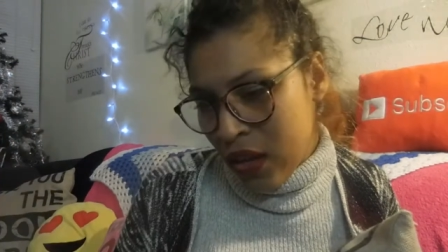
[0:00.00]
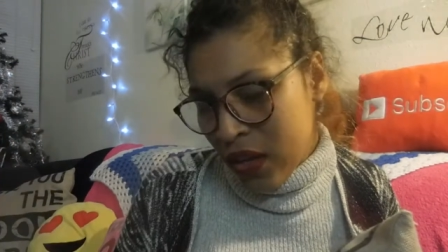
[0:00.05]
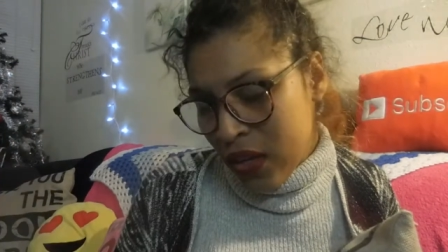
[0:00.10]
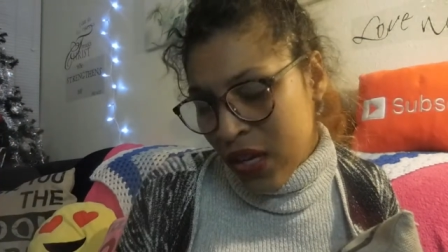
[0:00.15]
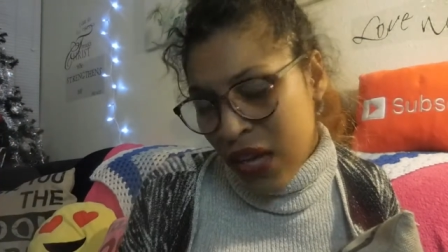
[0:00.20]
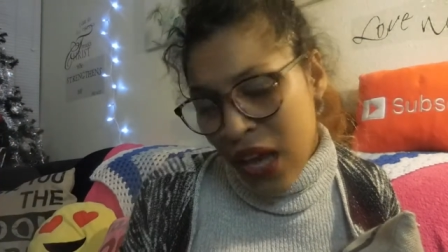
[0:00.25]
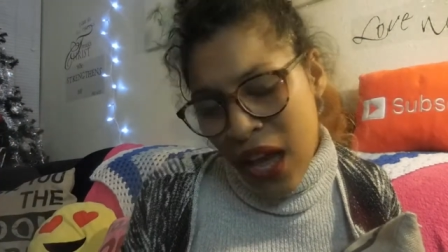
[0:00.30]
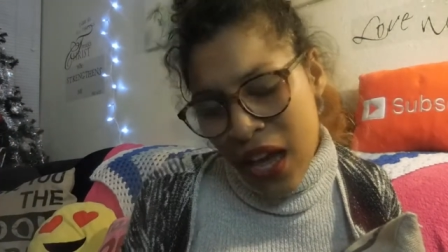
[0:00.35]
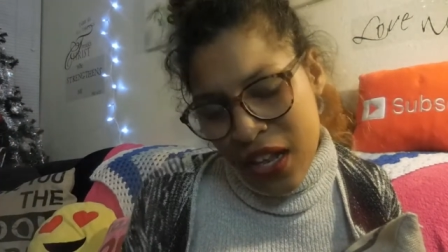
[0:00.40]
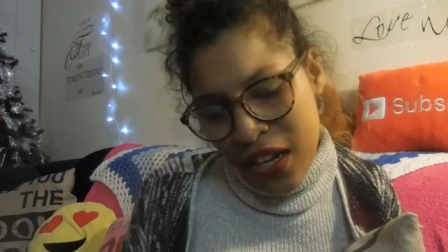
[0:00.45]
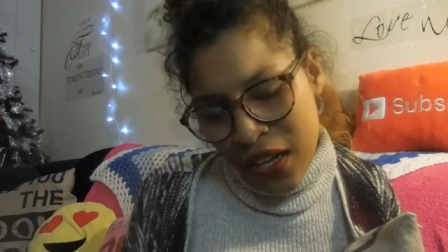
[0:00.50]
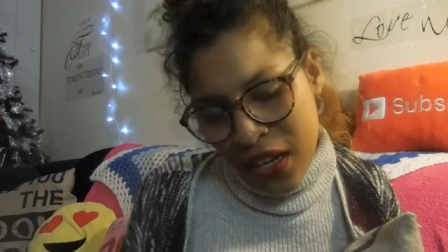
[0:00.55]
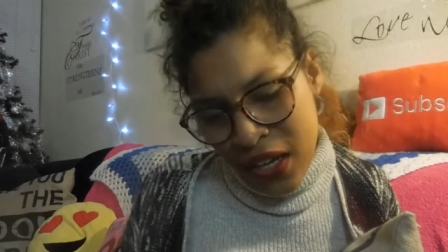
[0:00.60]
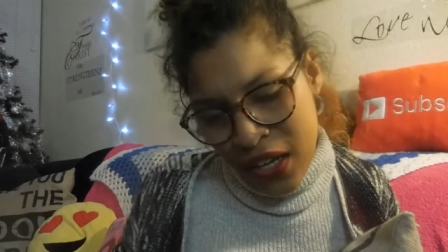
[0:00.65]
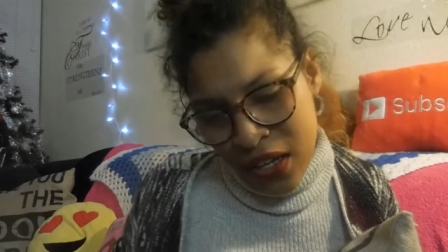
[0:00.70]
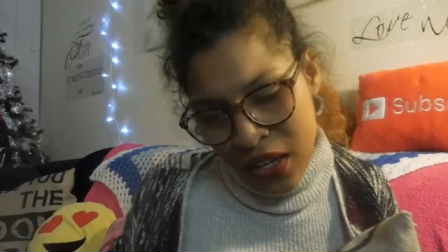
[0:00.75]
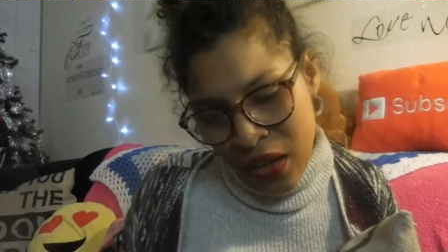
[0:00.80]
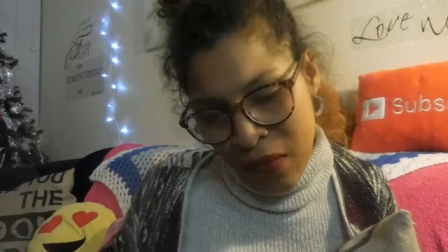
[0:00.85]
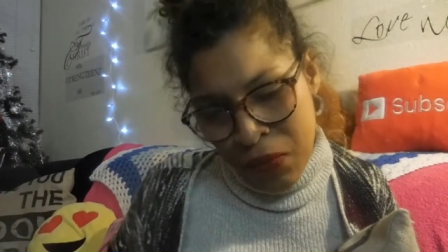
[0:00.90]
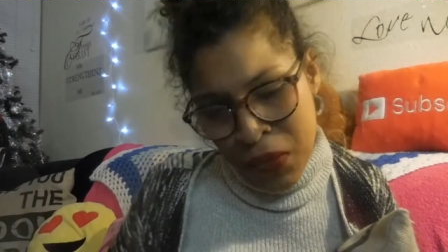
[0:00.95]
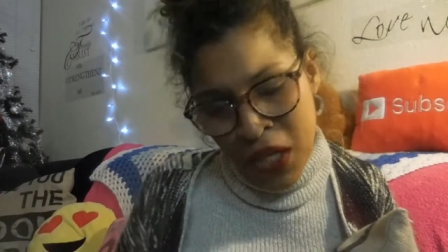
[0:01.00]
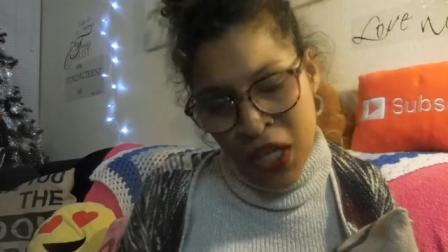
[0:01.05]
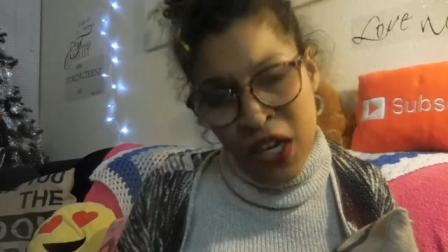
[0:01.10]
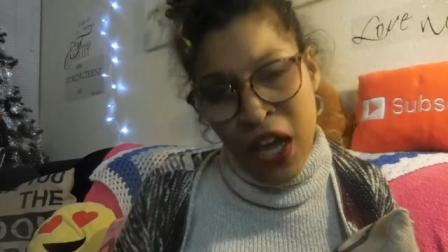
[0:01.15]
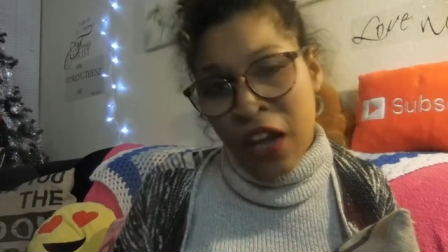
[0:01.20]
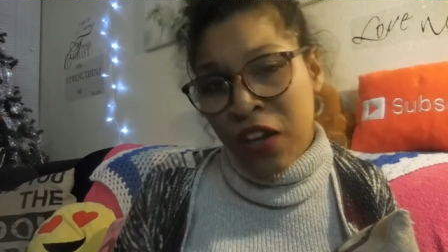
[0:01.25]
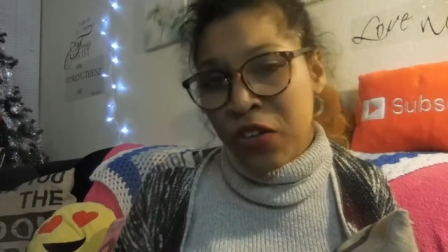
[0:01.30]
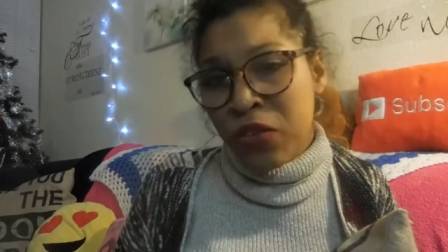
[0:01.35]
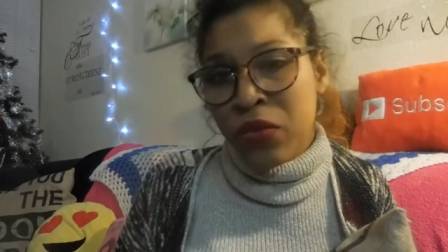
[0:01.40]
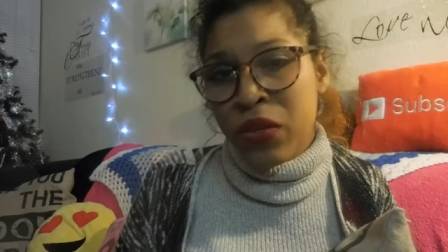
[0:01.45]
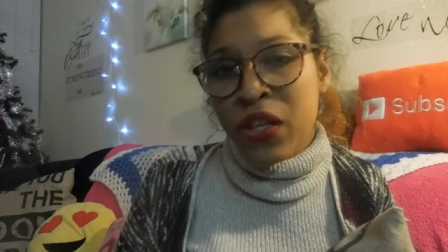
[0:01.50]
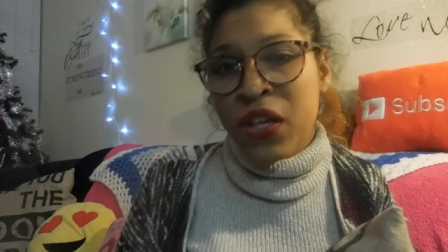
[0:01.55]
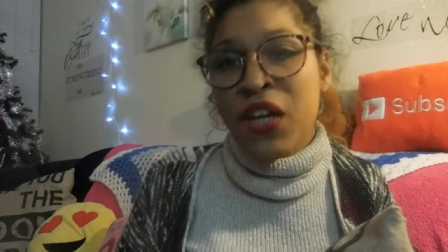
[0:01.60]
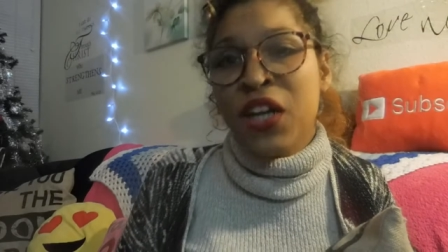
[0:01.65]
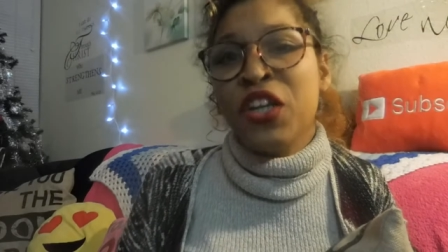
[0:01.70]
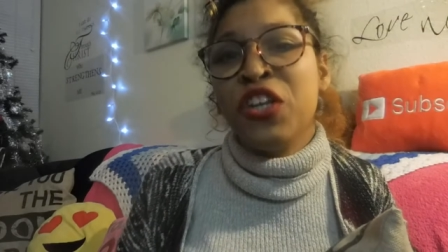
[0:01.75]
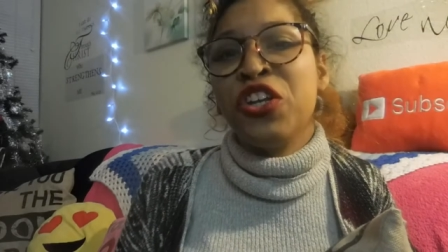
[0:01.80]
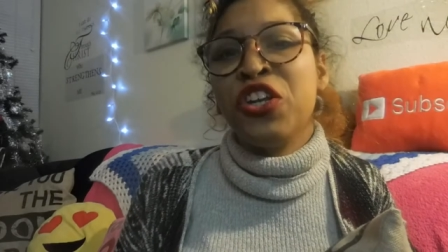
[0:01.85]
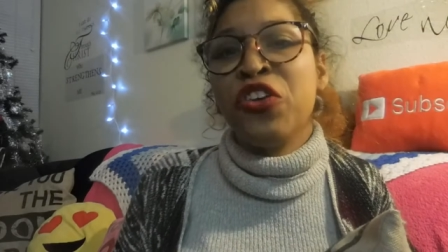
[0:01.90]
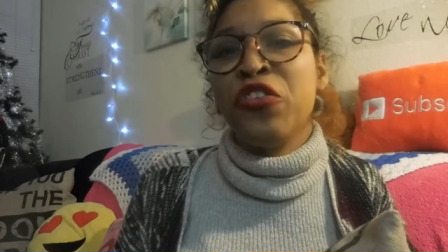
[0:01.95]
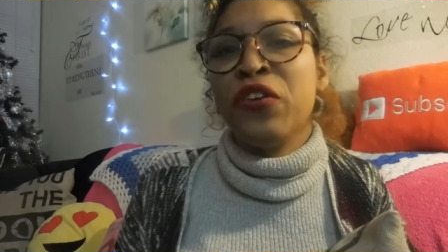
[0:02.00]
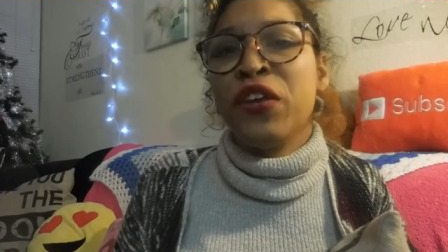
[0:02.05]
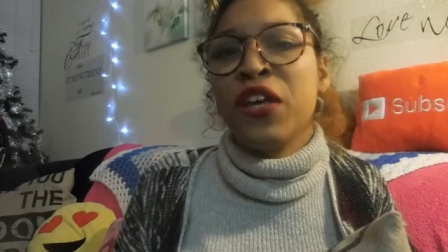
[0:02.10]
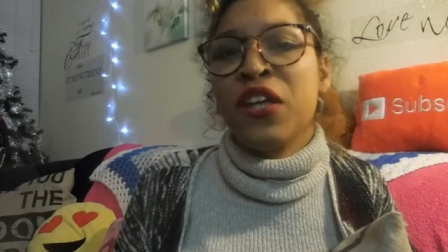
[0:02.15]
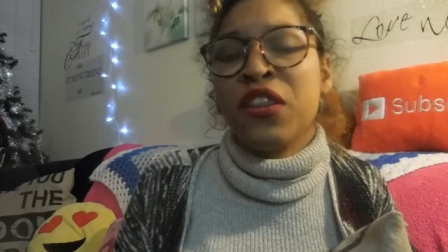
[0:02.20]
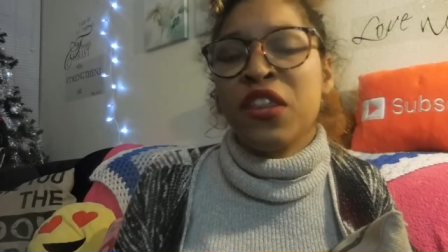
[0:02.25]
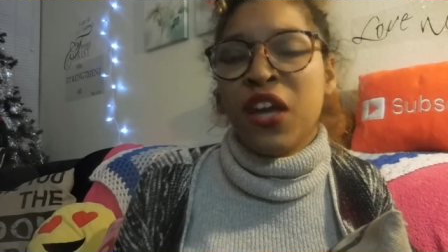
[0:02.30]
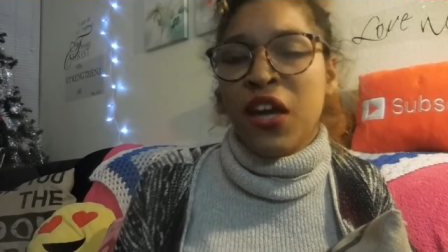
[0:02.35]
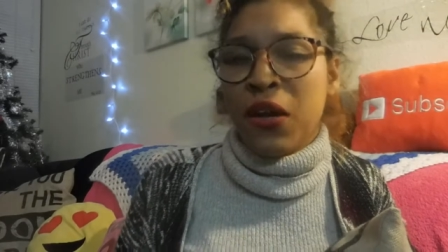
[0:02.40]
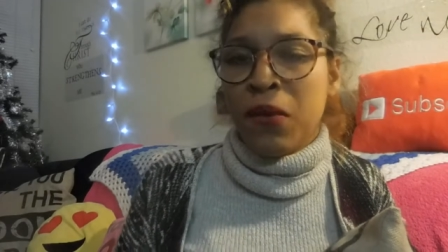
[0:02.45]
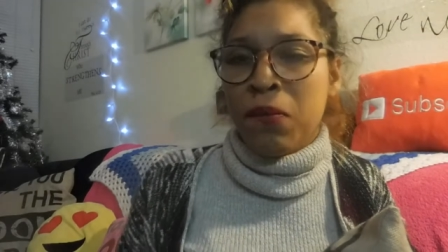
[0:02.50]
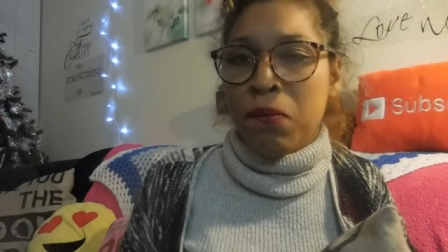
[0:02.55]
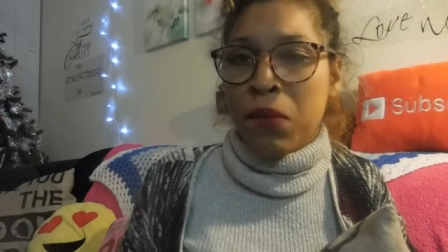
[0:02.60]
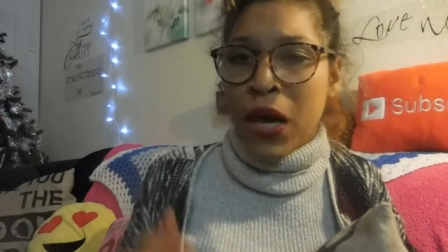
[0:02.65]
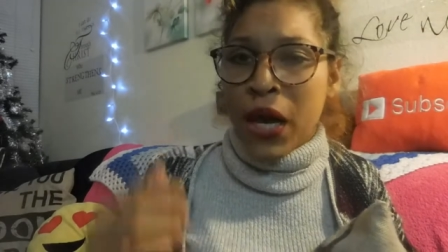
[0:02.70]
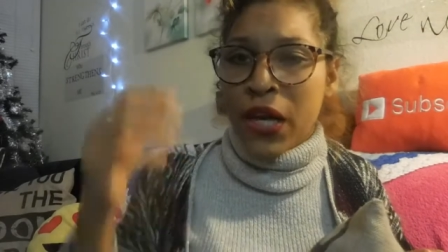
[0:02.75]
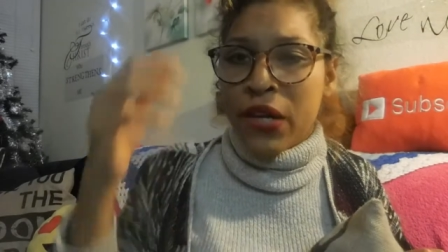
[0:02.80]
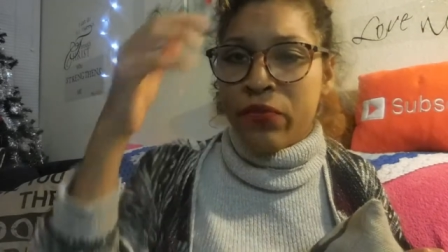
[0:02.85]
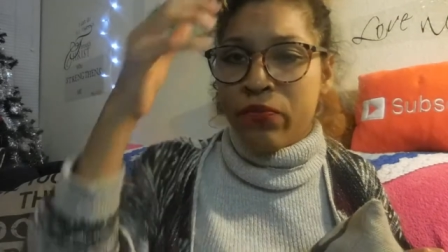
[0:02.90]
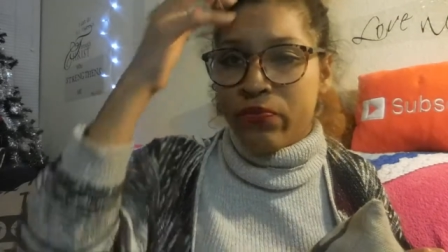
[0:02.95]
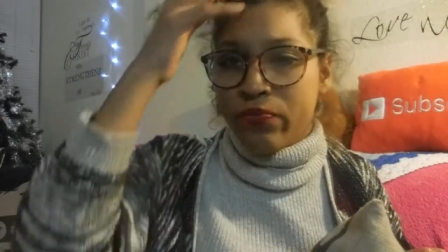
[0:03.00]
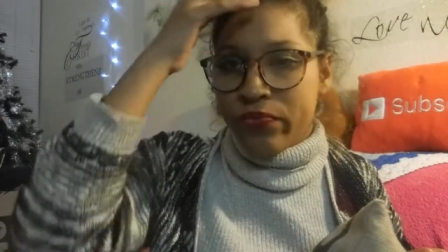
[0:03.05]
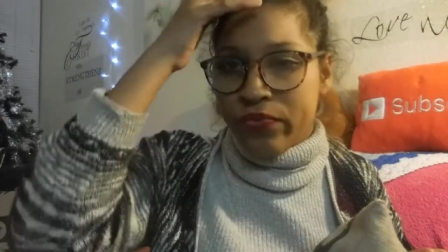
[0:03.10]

Yeah, like, I mean, I don't really do anything. But